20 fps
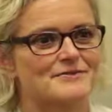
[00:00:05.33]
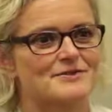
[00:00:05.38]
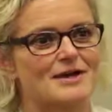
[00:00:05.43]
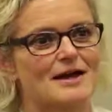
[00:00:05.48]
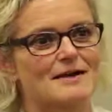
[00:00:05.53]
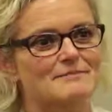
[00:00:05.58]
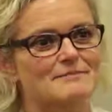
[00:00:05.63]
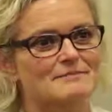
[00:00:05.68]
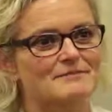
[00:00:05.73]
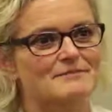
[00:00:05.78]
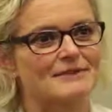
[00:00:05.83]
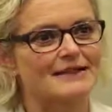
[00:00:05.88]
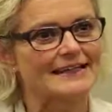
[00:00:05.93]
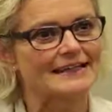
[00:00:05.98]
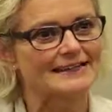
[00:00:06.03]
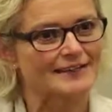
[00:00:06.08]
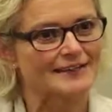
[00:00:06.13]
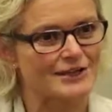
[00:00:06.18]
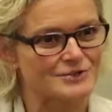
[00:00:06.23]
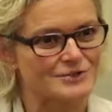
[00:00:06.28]
So I'm
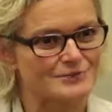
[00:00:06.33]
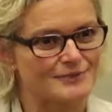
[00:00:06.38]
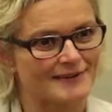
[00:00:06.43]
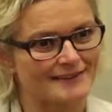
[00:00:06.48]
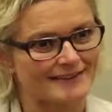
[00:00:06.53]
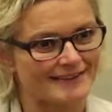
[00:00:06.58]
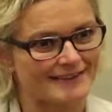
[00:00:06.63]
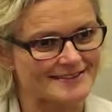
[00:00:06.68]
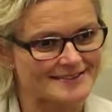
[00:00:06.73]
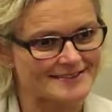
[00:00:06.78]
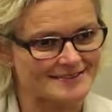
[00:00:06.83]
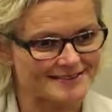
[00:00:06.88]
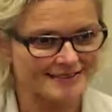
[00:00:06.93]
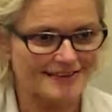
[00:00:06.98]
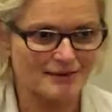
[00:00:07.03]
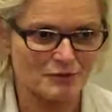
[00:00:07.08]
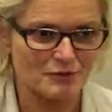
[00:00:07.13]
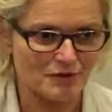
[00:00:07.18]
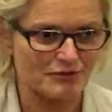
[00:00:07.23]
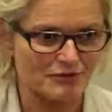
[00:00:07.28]
Line Lunsberg-Nielson.
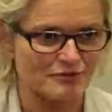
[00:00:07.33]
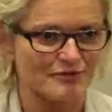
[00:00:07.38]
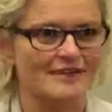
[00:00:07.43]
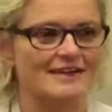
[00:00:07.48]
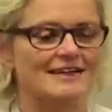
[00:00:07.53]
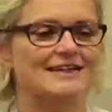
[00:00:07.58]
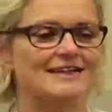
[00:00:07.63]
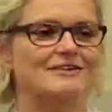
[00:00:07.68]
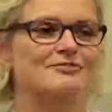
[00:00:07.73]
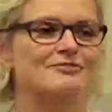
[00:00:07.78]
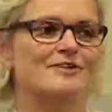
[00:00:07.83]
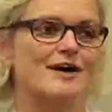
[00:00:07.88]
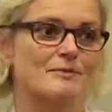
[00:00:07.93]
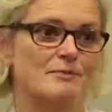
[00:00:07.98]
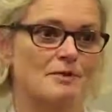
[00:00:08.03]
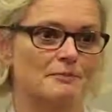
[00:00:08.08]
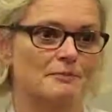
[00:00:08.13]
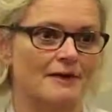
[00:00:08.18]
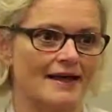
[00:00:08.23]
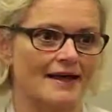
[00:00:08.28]
I work for N N E
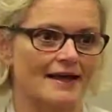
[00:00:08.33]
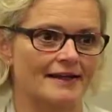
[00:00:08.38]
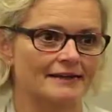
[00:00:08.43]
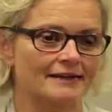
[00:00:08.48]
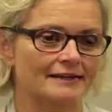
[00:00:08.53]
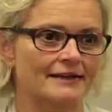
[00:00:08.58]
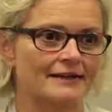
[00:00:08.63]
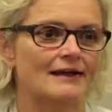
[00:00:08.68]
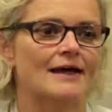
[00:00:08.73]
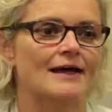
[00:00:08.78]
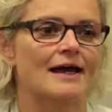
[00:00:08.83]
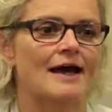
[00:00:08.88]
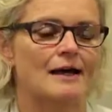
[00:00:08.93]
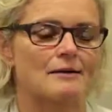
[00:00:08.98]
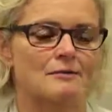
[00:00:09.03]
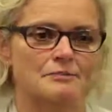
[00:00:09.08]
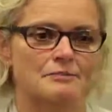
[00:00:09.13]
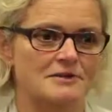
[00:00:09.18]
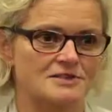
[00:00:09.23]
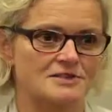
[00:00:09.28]
Pharmaplan.
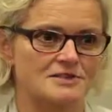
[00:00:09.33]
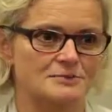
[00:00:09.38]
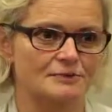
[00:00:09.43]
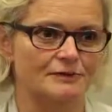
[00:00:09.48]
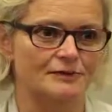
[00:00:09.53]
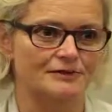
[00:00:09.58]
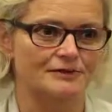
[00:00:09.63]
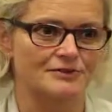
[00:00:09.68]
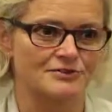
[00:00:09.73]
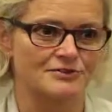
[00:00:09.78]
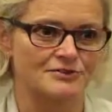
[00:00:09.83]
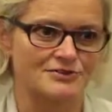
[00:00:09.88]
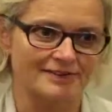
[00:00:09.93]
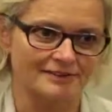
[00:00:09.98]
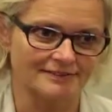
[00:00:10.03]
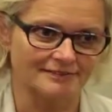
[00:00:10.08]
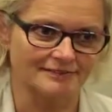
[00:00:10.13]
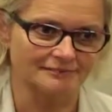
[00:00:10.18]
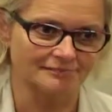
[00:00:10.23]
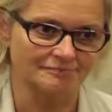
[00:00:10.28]
I'm a principal
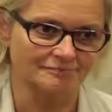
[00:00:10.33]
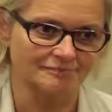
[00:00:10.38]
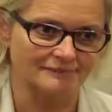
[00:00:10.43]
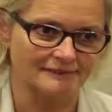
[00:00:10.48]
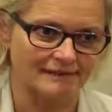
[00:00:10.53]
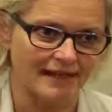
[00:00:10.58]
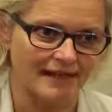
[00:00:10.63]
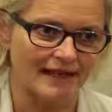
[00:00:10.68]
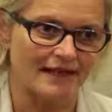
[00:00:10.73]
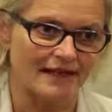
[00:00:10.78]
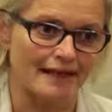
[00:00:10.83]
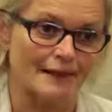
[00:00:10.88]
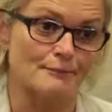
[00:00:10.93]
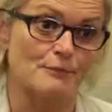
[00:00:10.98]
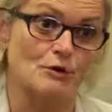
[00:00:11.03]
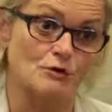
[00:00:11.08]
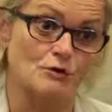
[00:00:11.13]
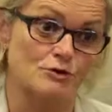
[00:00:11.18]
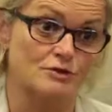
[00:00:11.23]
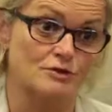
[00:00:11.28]
consultant, and I'm
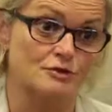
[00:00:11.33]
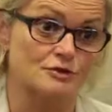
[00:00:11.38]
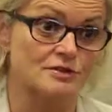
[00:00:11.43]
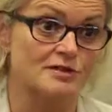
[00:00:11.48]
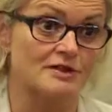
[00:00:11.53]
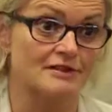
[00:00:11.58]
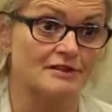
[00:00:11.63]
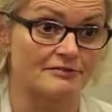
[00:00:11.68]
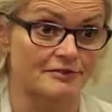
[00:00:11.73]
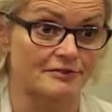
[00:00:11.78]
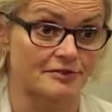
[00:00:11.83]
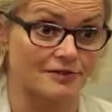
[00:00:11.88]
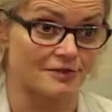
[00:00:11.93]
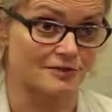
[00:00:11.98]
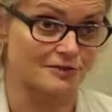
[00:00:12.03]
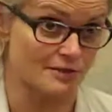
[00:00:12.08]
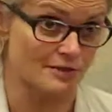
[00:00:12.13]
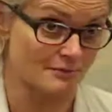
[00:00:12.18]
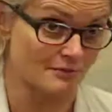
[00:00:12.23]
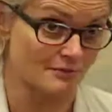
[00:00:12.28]
also delivering
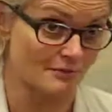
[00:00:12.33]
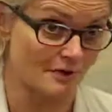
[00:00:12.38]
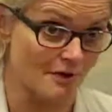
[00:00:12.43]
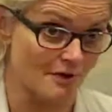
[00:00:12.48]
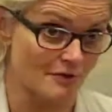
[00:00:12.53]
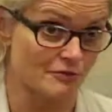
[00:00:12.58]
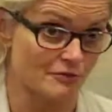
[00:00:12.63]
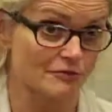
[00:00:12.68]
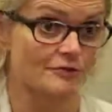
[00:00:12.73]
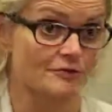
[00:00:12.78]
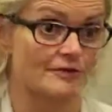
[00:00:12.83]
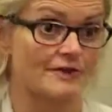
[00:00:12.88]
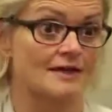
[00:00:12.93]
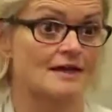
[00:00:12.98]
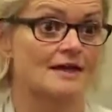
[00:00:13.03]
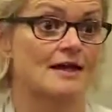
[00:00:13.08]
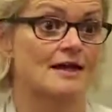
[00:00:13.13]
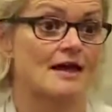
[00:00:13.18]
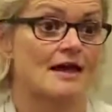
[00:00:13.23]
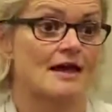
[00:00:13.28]
some of the
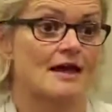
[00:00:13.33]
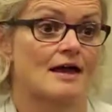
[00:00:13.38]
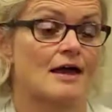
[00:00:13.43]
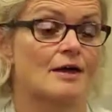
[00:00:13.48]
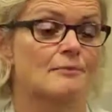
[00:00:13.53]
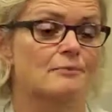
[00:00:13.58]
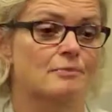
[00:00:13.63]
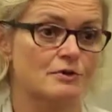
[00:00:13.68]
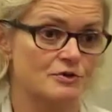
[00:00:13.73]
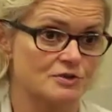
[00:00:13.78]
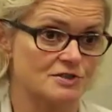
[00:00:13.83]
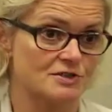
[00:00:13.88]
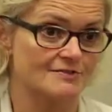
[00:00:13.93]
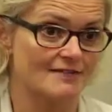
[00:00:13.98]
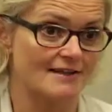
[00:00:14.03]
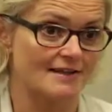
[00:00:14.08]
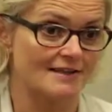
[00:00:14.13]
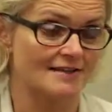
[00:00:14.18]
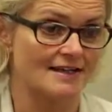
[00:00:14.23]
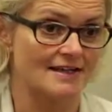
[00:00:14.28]
uh, process
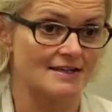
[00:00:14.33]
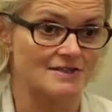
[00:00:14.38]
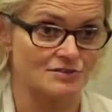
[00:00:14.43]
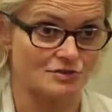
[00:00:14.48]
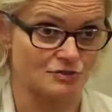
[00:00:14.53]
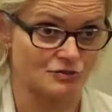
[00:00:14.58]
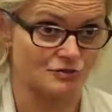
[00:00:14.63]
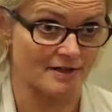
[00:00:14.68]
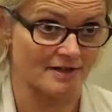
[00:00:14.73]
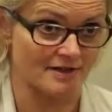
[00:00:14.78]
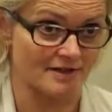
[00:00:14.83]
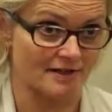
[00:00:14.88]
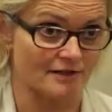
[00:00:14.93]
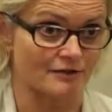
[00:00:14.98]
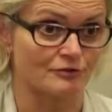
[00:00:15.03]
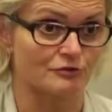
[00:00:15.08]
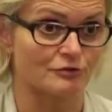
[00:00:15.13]
validation training